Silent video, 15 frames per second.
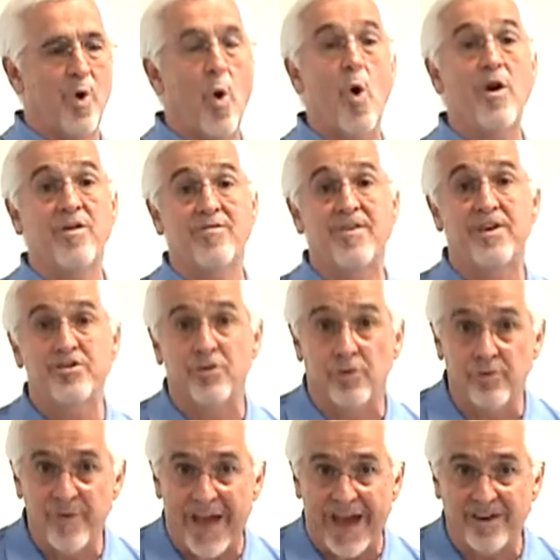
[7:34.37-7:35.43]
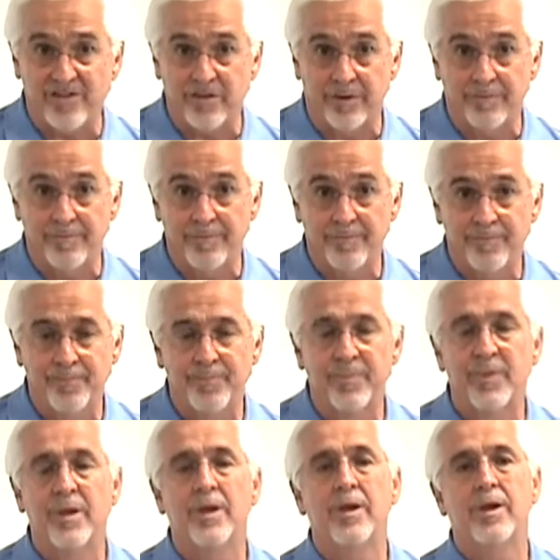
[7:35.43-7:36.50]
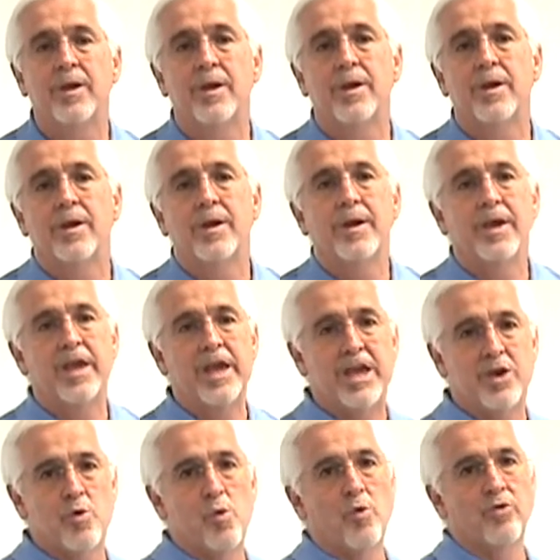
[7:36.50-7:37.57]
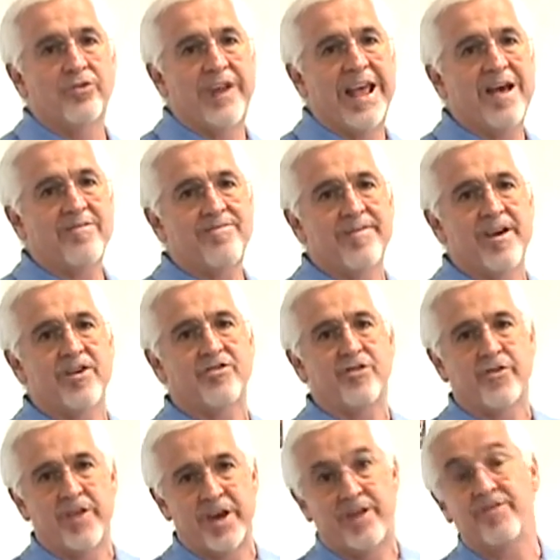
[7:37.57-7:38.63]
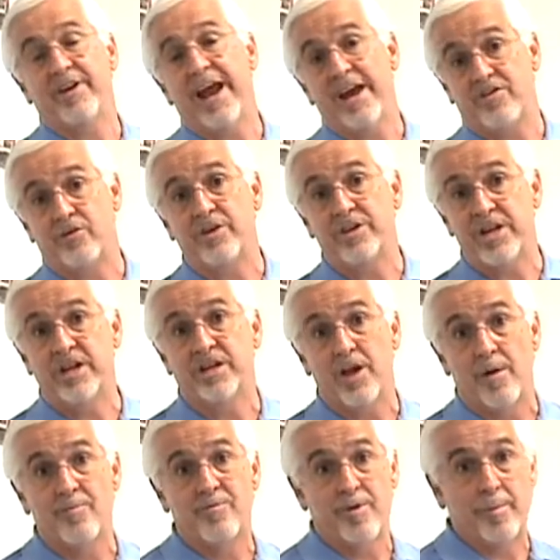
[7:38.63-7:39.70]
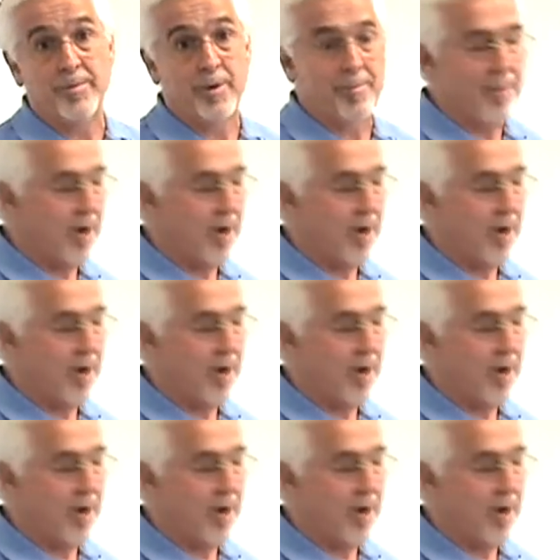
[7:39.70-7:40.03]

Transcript: artificial fashion, it cools down faster than if it actually did come from your